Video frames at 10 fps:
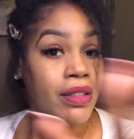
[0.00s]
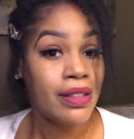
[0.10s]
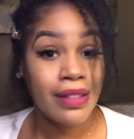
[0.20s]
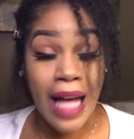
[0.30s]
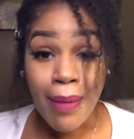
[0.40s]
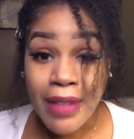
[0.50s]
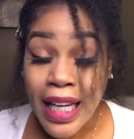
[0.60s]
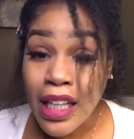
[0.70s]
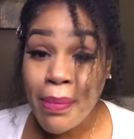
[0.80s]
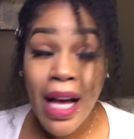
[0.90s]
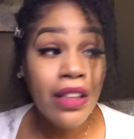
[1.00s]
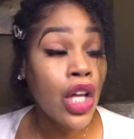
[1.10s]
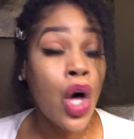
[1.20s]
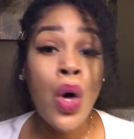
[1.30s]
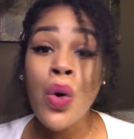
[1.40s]
stop thinking about
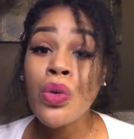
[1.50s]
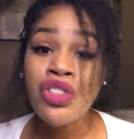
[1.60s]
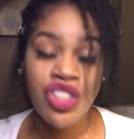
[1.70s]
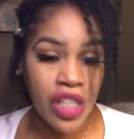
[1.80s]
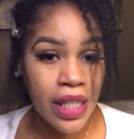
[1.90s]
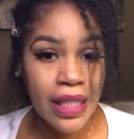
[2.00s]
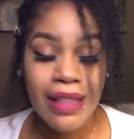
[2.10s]
the old shit.